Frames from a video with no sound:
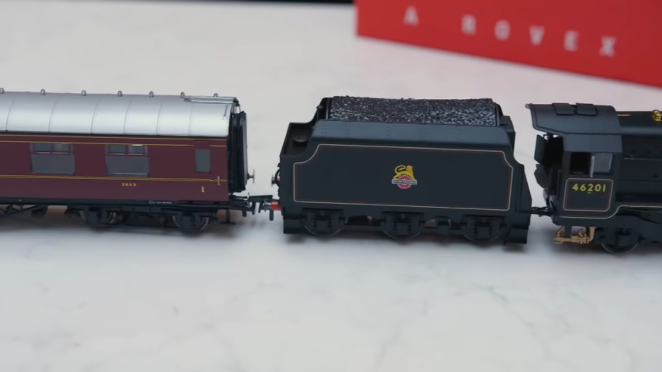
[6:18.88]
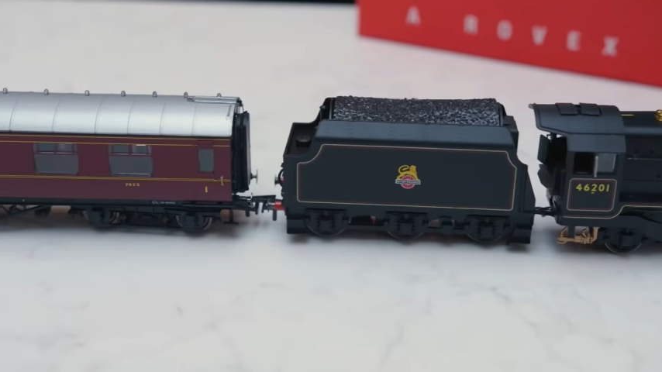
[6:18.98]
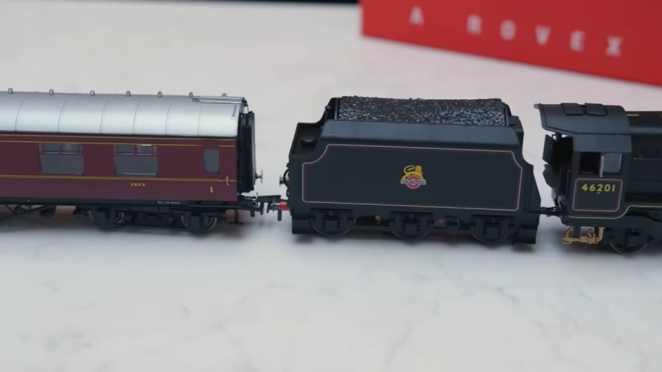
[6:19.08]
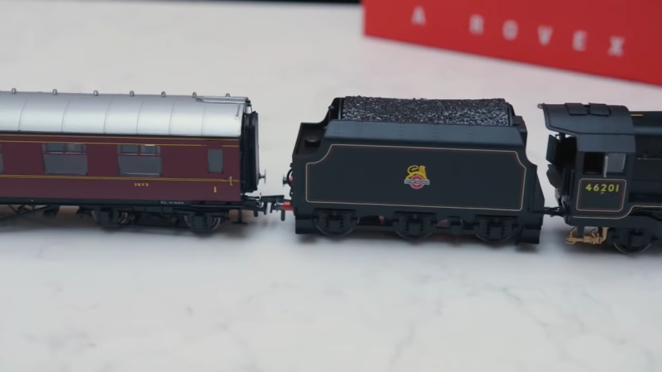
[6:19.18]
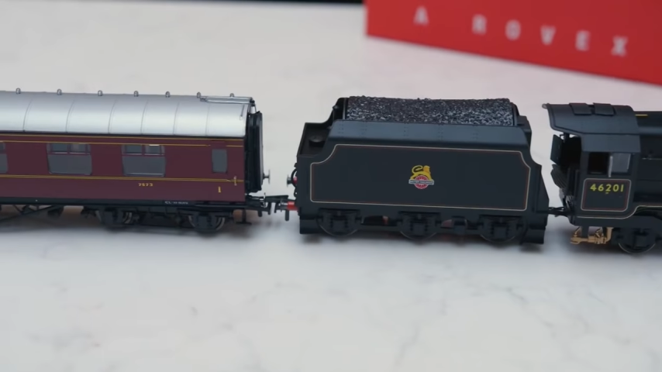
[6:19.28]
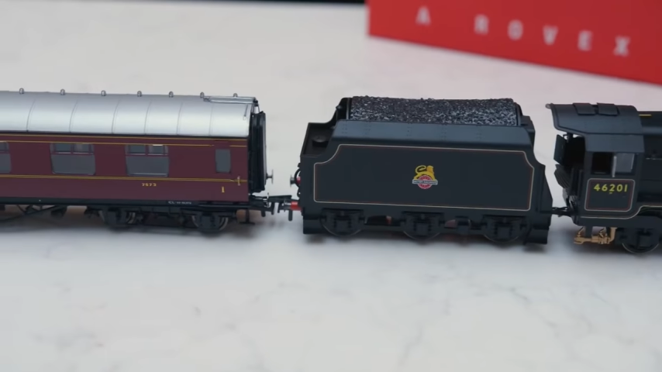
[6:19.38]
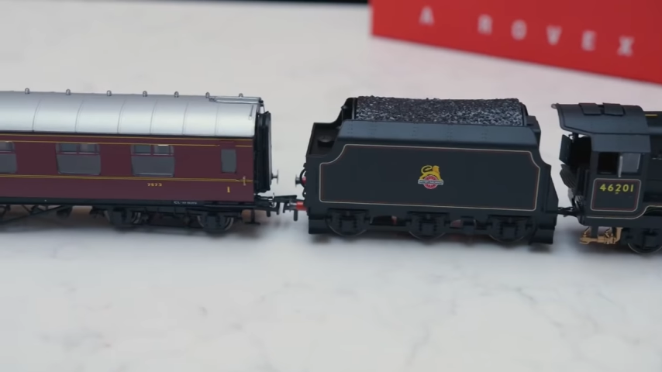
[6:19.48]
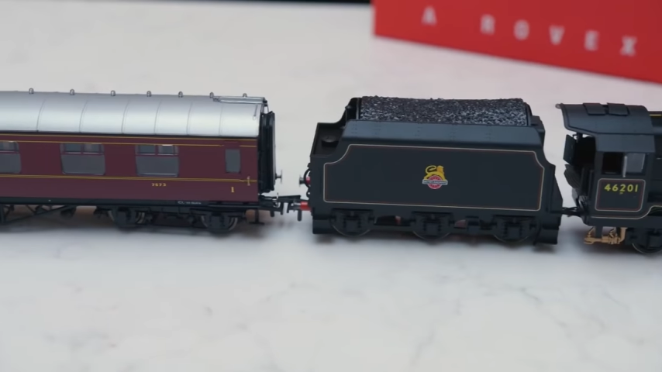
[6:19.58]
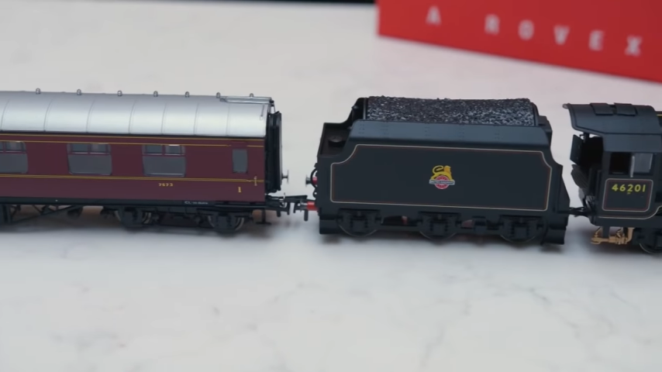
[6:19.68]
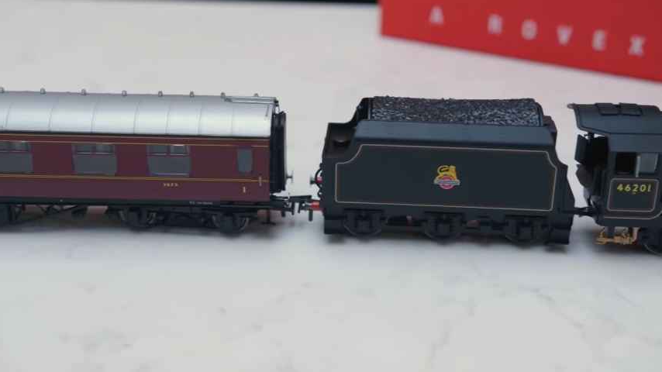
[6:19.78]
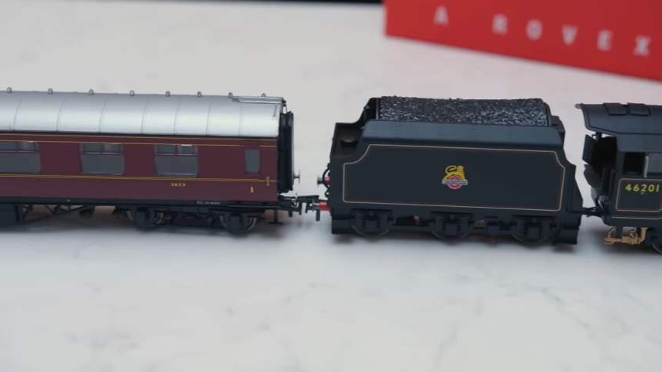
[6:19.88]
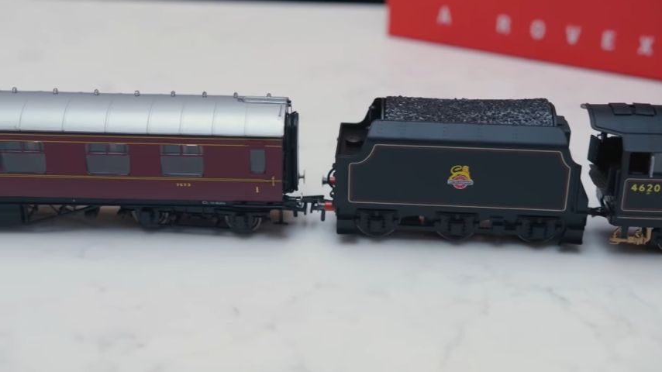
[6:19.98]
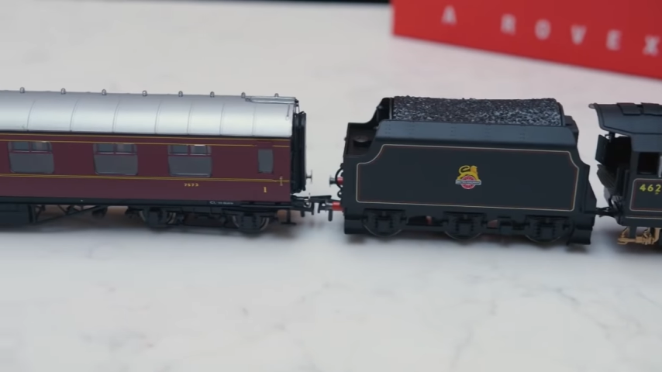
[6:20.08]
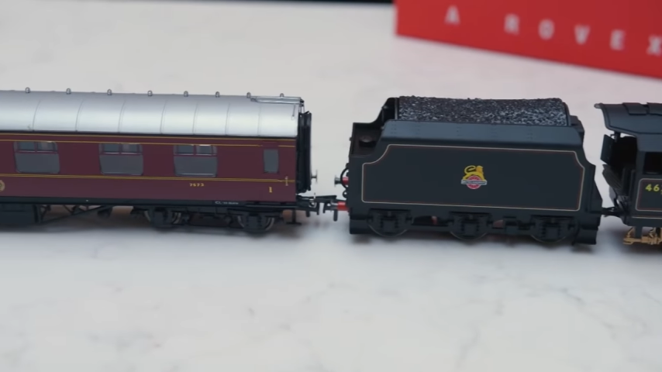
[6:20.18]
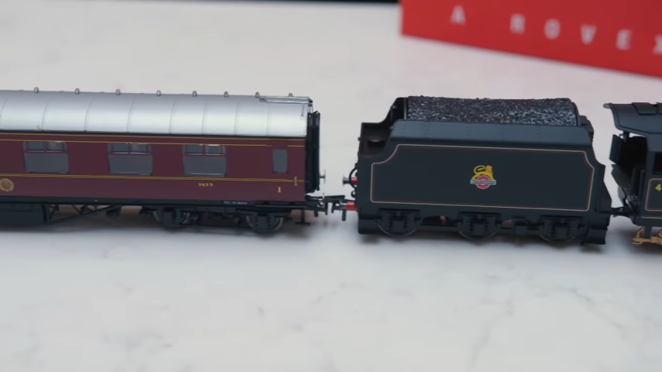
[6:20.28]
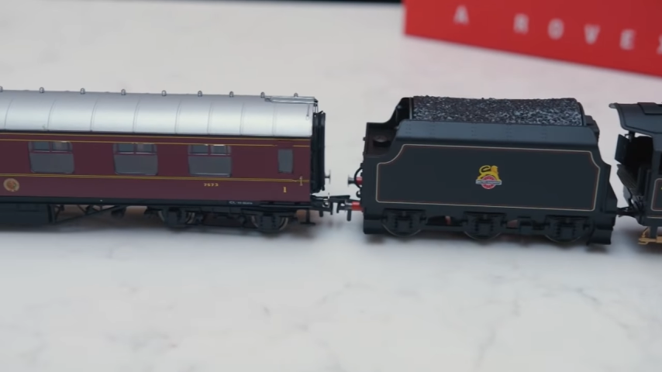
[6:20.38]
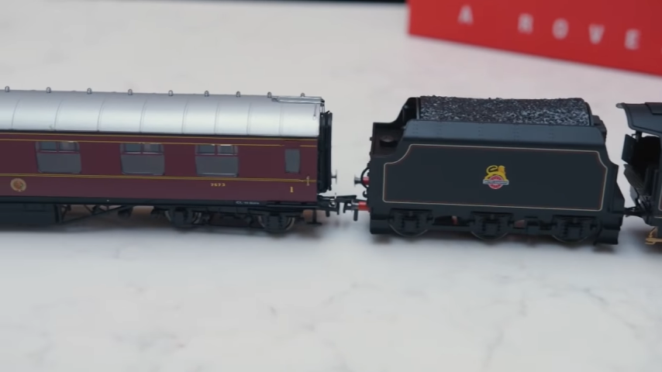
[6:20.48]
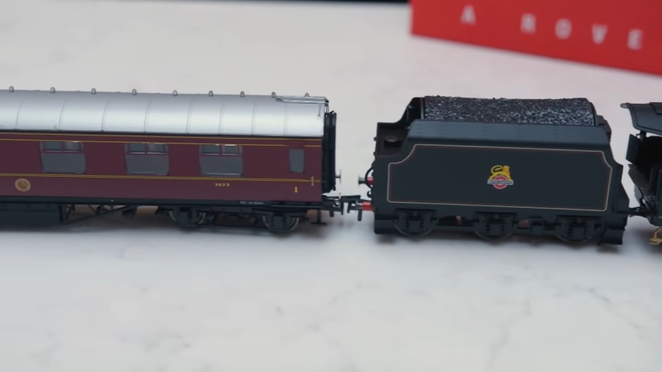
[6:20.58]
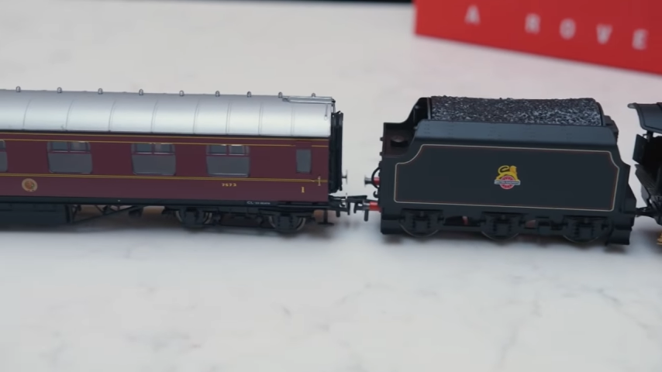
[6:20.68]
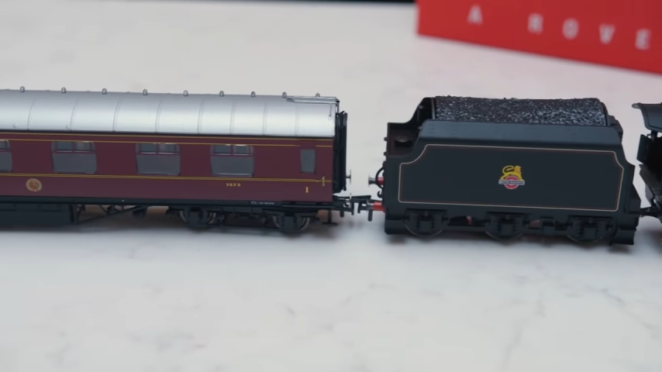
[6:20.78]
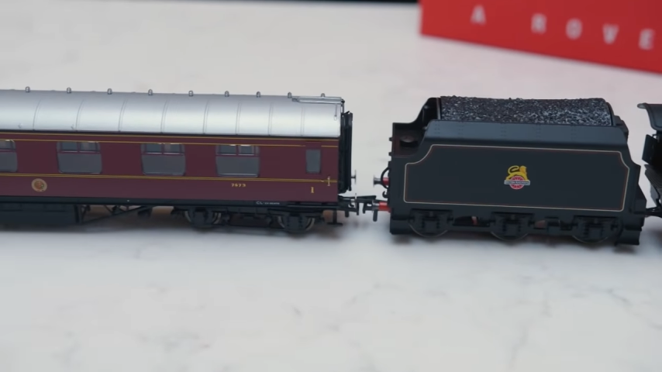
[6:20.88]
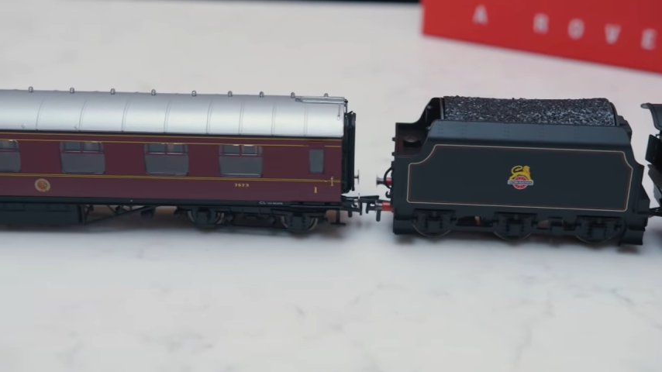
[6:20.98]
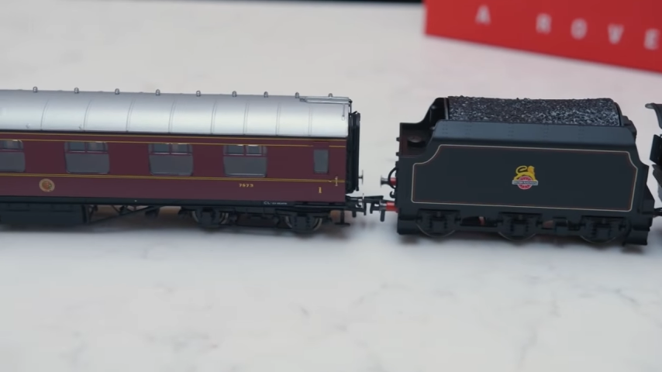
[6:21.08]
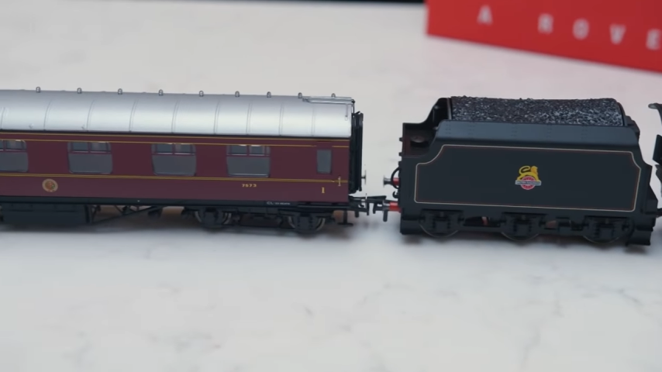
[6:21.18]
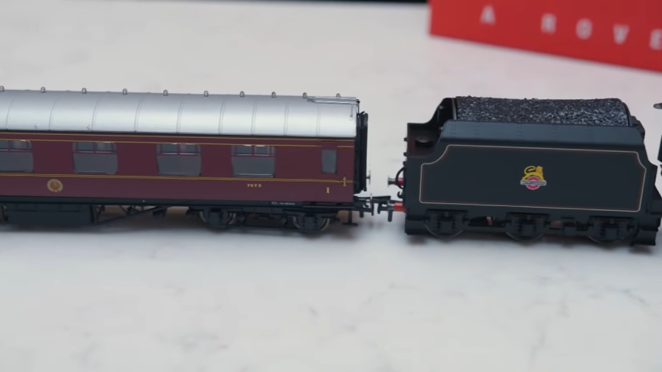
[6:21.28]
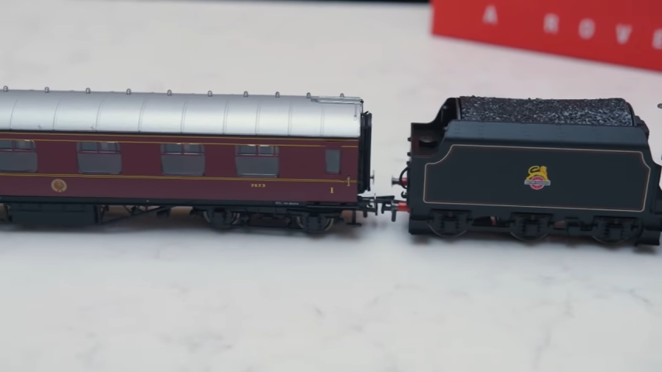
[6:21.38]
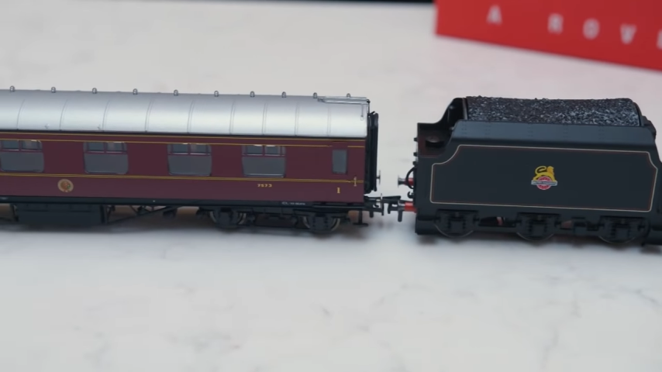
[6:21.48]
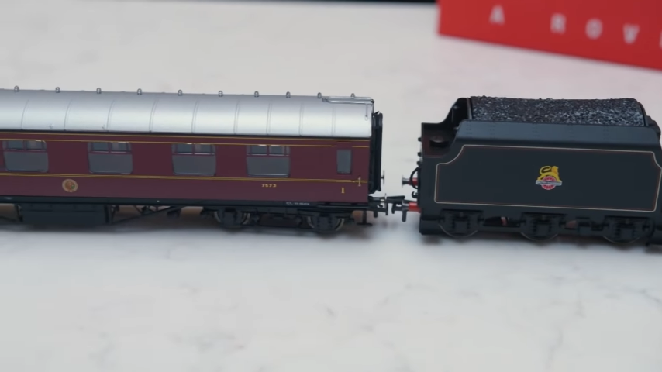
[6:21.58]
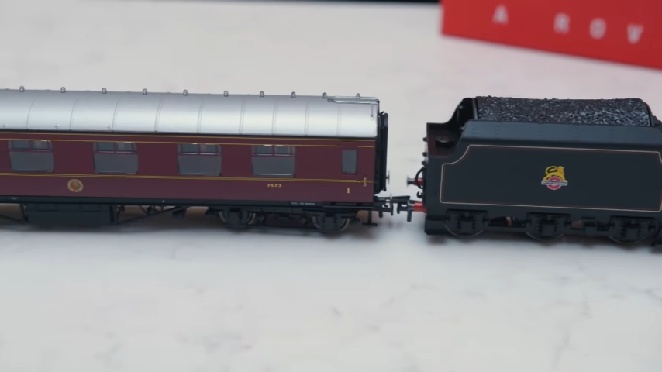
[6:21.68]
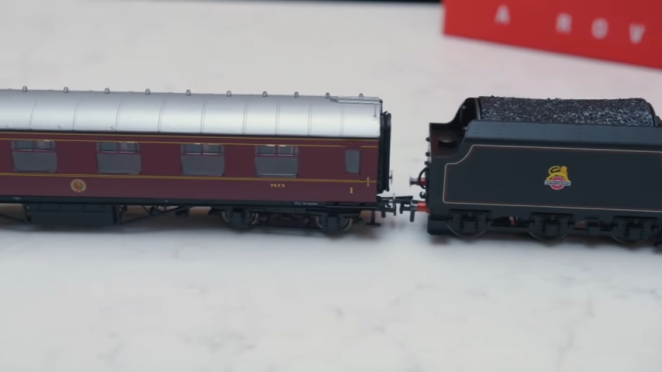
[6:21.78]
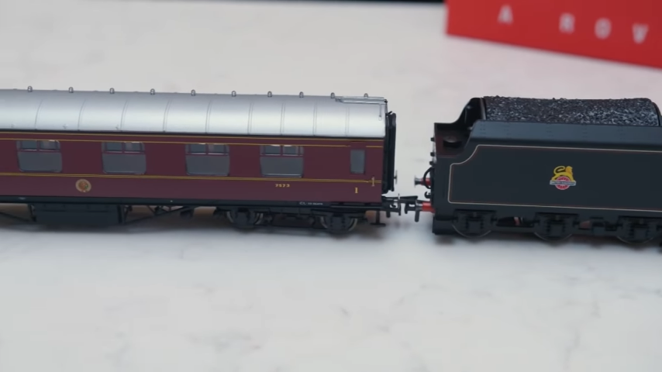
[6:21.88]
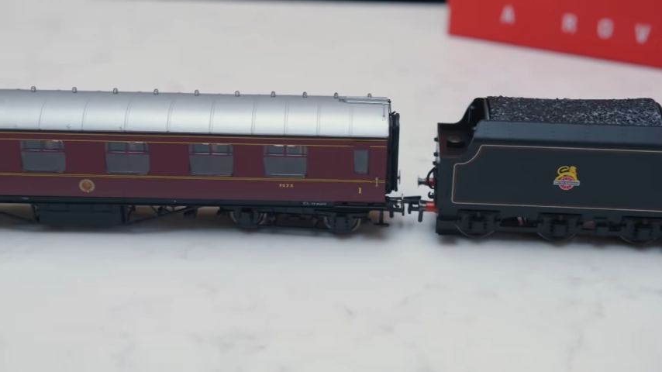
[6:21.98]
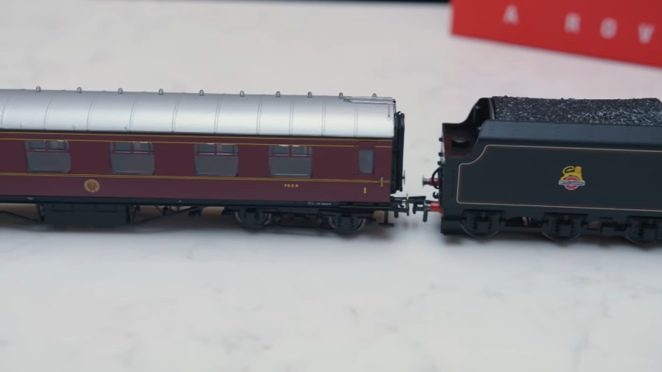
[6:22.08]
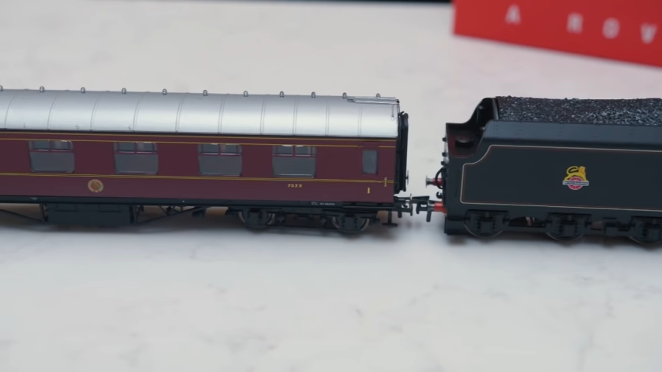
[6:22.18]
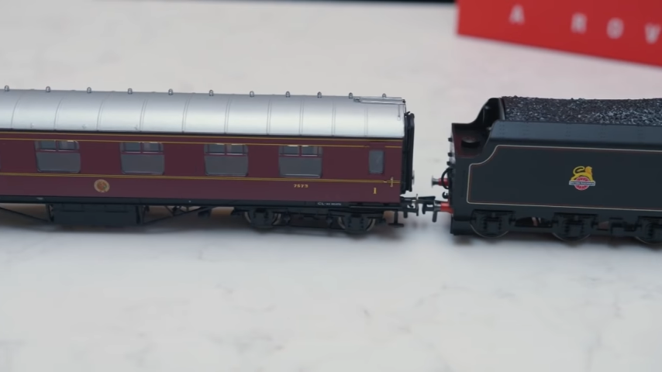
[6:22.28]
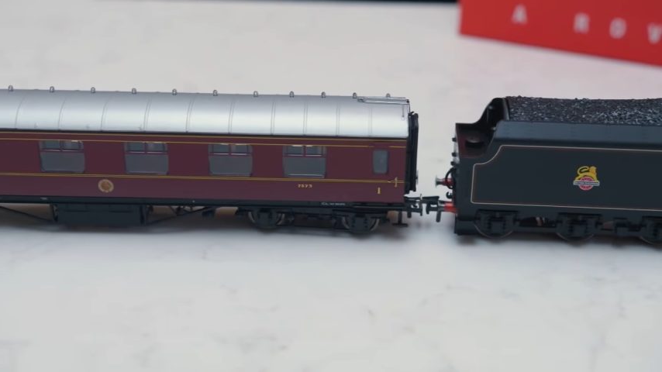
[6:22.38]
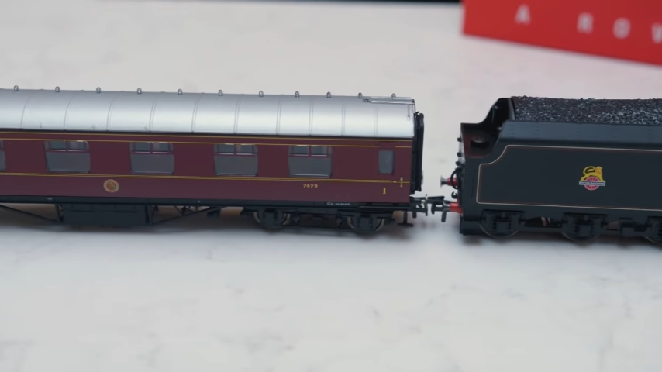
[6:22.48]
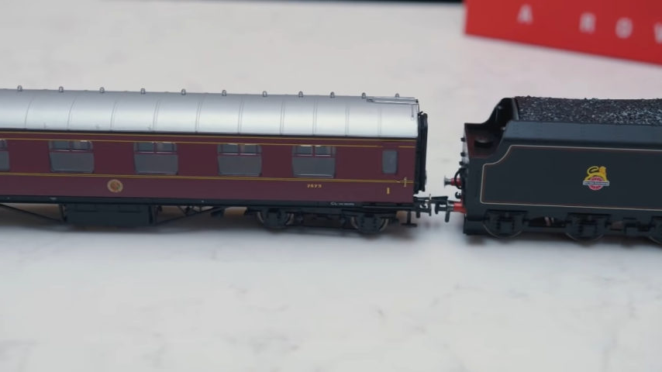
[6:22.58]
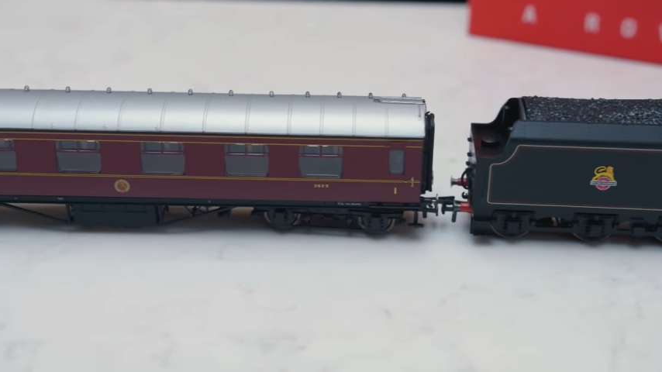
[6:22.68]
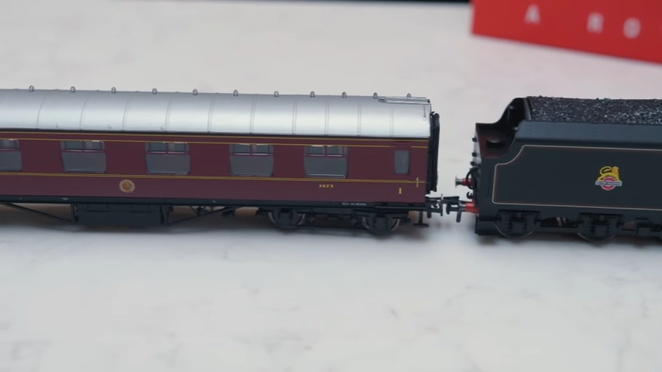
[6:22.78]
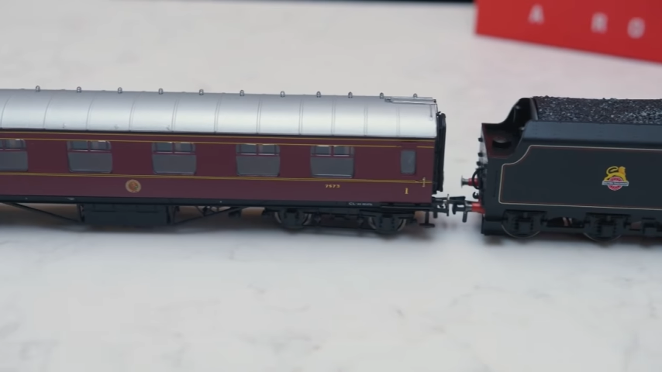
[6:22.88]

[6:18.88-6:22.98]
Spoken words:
(no speaker visible)